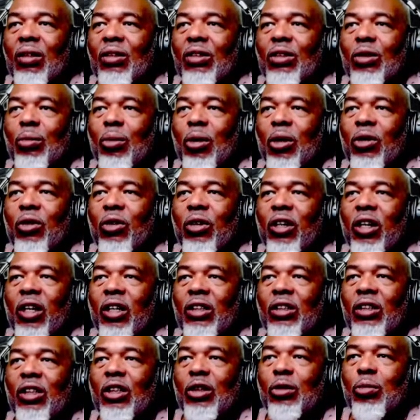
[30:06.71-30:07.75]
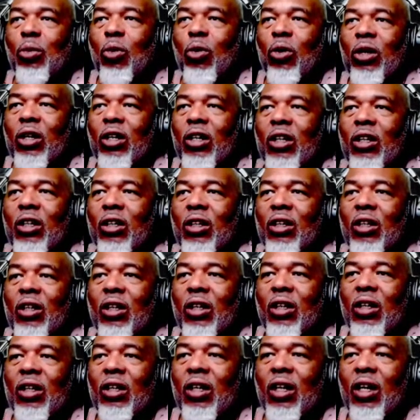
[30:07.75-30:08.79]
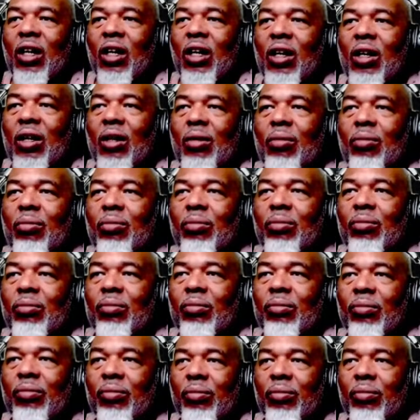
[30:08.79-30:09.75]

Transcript: some other guests this morning. Um,